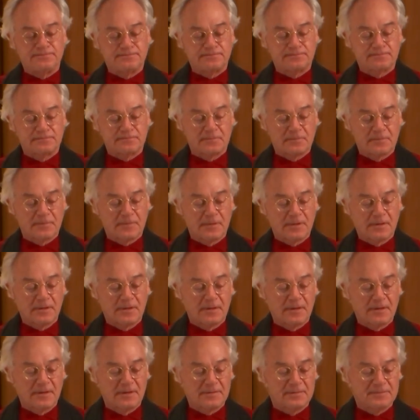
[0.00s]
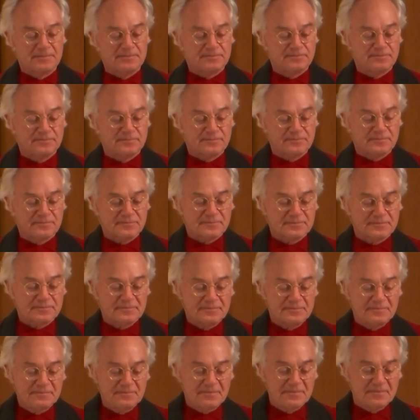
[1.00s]

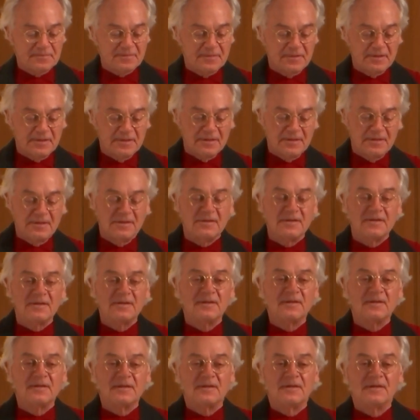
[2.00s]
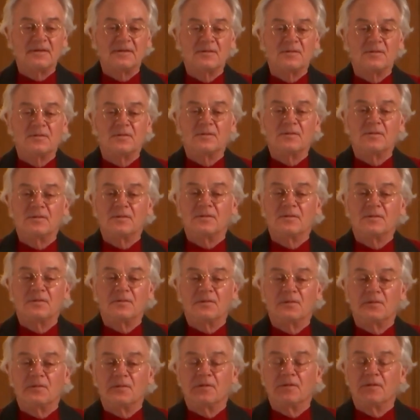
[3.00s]

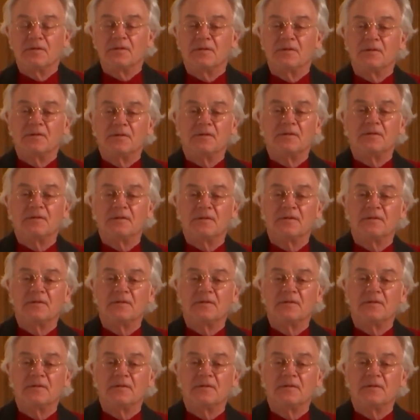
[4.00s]
(no one is talking)